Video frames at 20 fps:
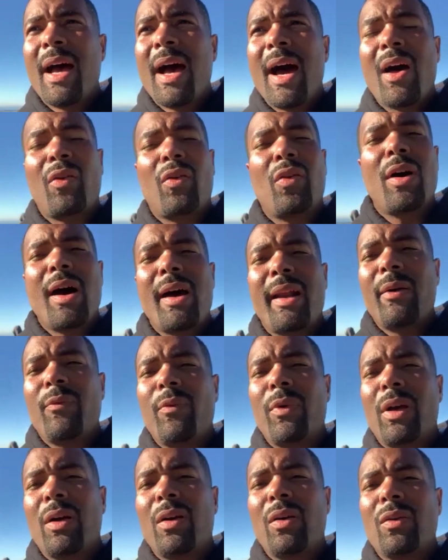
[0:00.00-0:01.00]
I don't know how that
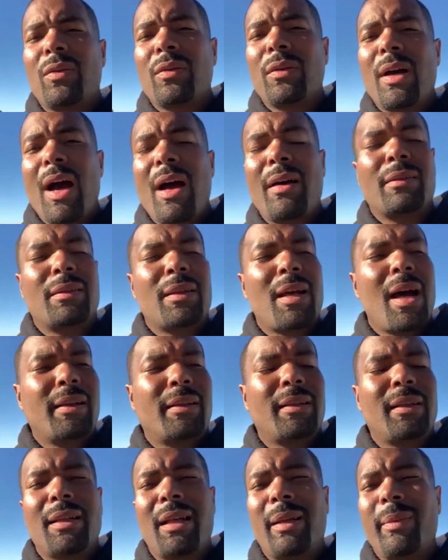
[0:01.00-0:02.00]
would go. I, I
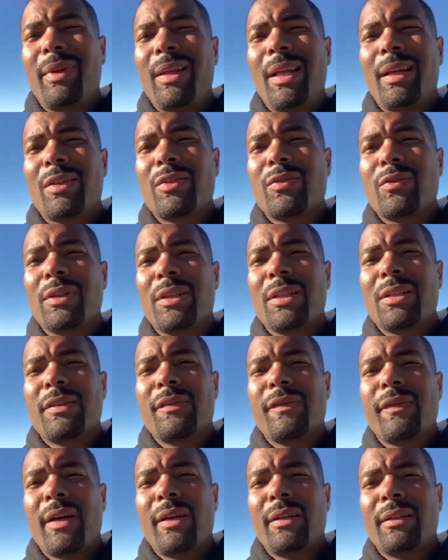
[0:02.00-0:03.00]
think that'd be like a trilogy
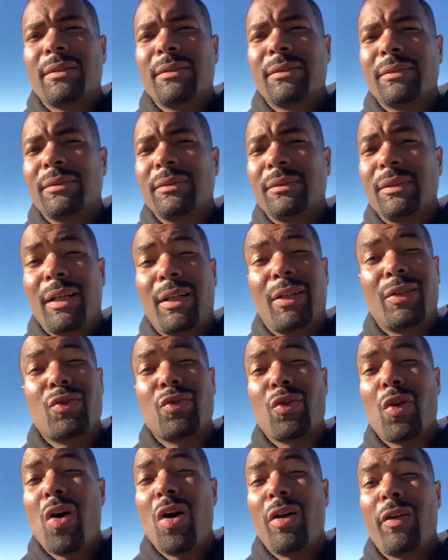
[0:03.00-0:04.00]
fight. Like a
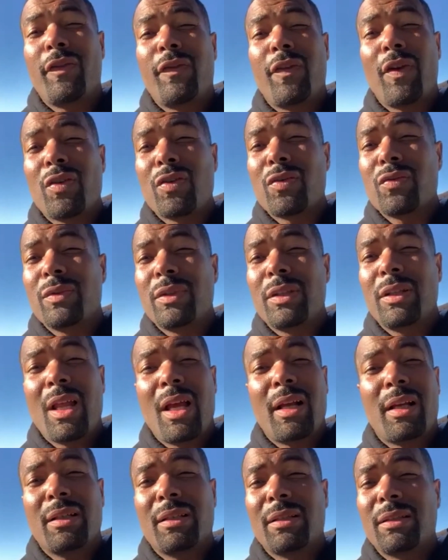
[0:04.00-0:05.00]
draw the first one, then
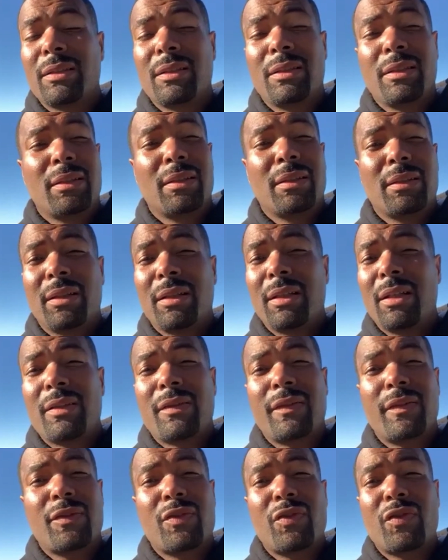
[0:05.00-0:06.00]
like a, a
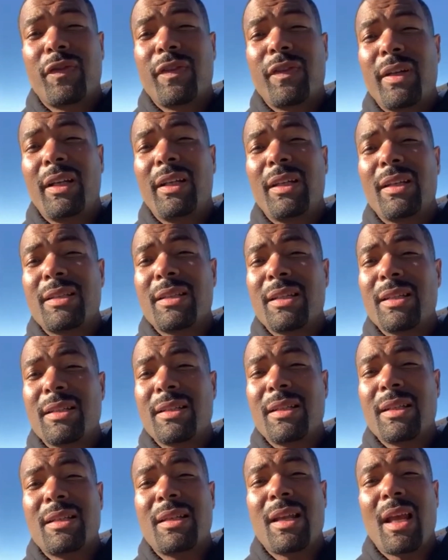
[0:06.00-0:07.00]
funny
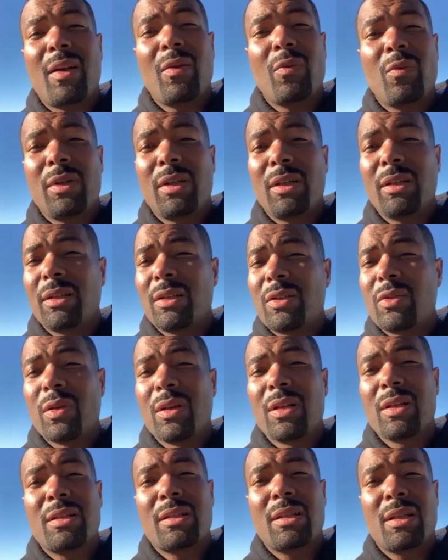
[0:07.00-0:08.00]
decision the second one, and
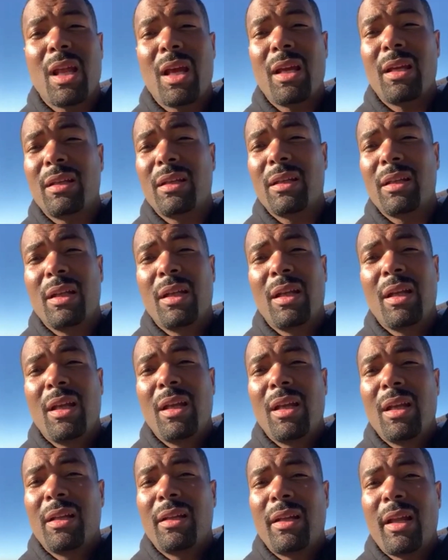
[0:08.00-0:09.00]
trilogy. Like,
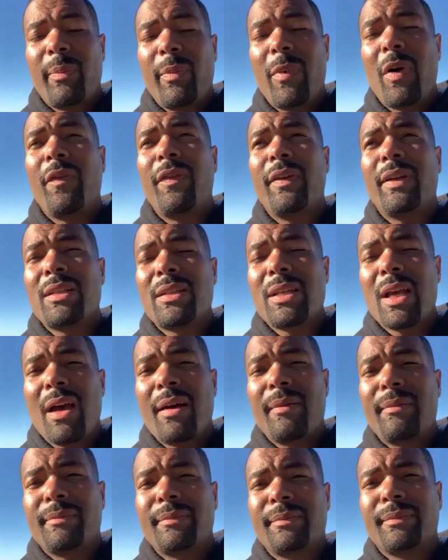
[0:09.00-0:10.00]
they're both at the top.